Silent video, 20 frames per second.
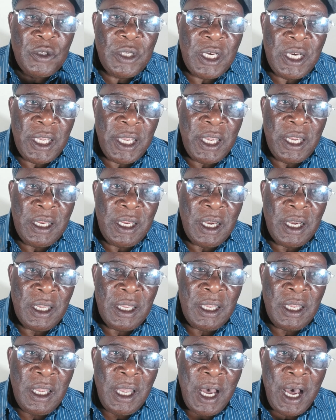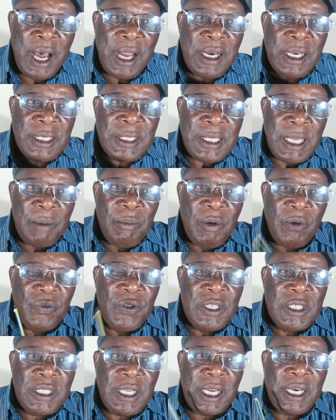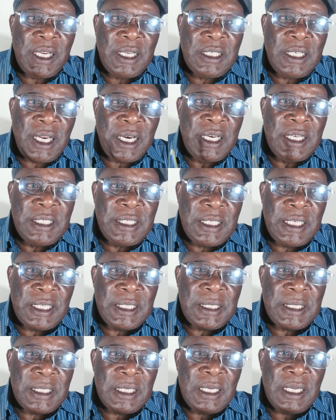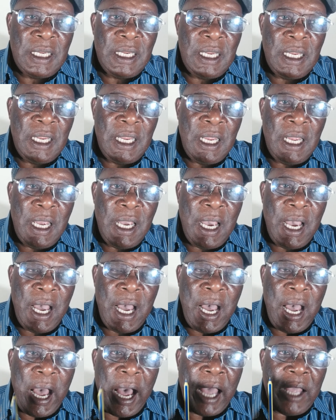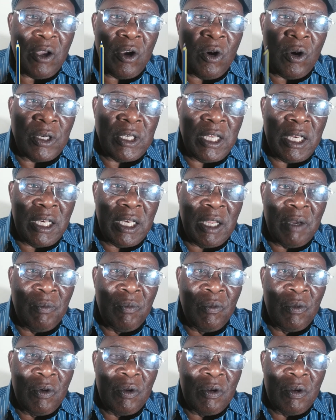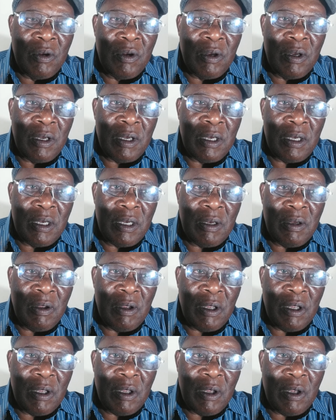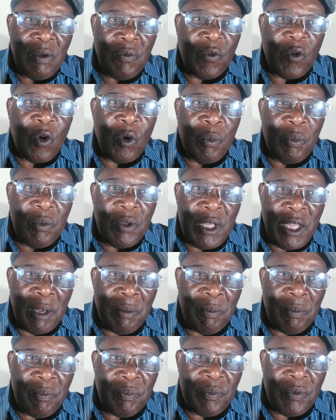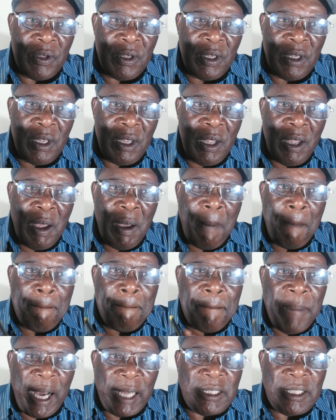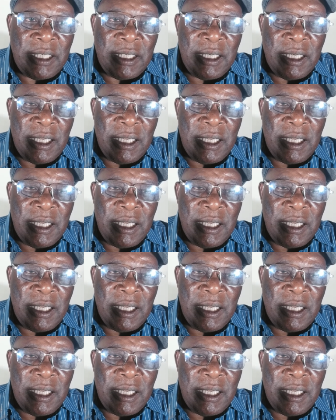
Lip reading: in Kenya, and some of these characteristics, I gotten them from them. But